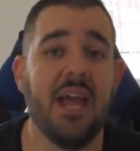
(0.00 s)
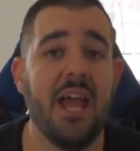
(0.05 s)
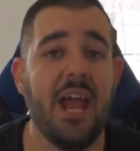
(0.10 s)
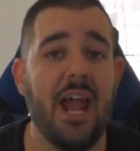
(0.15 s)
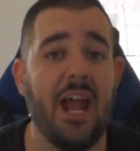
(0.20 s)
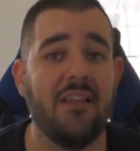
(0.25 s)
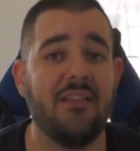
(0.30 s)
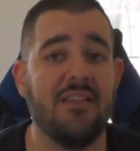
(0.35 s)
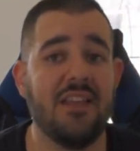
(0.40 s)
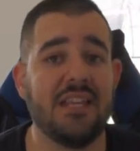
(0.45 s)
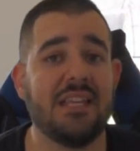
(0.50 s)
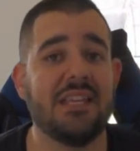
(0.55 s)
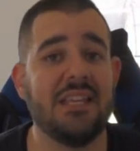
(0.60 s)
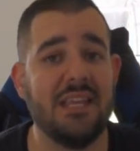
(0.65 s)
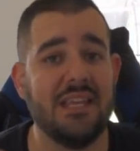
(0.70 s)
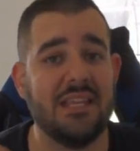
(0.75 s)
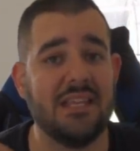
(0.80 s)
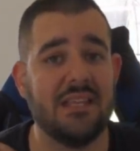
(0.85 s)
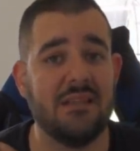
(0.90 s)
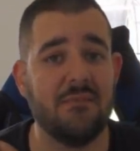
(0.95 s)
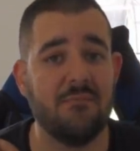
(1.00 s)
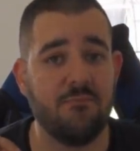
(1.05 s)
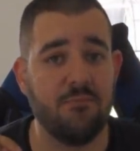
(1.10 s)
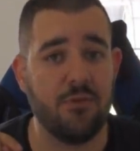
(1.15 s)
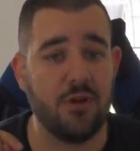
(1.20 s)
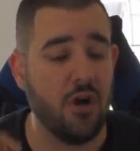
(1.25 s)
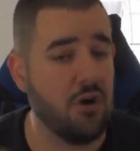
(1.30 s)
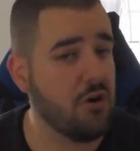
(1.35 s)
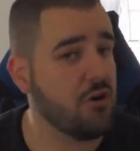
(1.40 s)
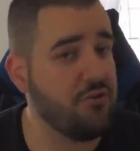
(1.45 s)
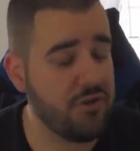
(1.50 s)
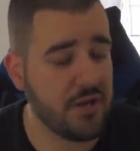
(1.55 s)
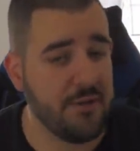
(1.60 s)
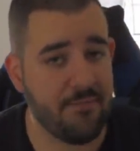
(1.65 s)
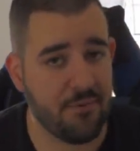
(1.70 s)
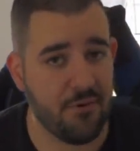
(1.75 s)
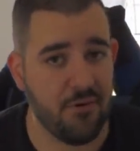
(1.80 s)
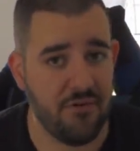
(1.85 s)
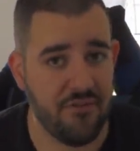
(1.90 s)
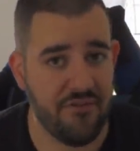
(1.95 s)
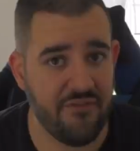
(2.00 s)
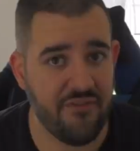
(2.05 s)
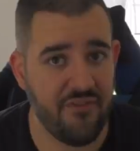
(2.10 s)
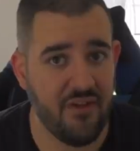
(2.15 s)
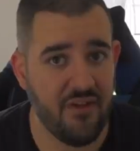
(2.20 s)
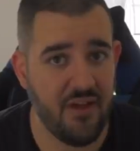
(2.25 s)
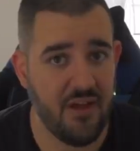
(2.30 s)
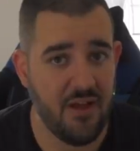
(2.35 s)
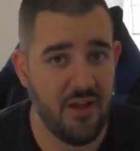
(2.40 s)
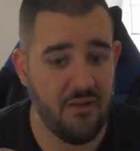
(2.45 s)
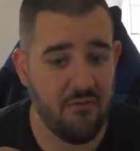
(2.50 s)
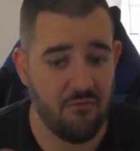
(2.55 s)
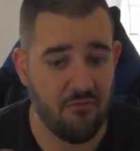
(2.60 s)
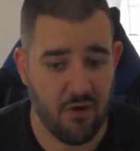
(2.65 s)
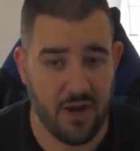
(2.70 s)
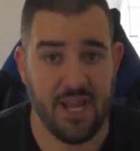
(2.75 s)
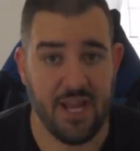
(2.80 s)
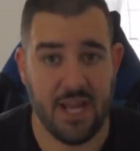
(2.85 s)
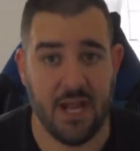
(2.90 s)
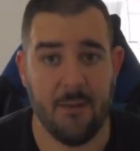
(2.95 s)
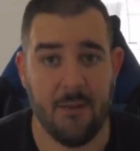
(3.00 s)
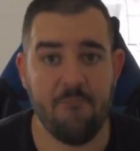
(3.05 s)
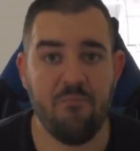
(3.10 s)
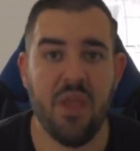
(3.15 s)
And this is the concrete proof right here.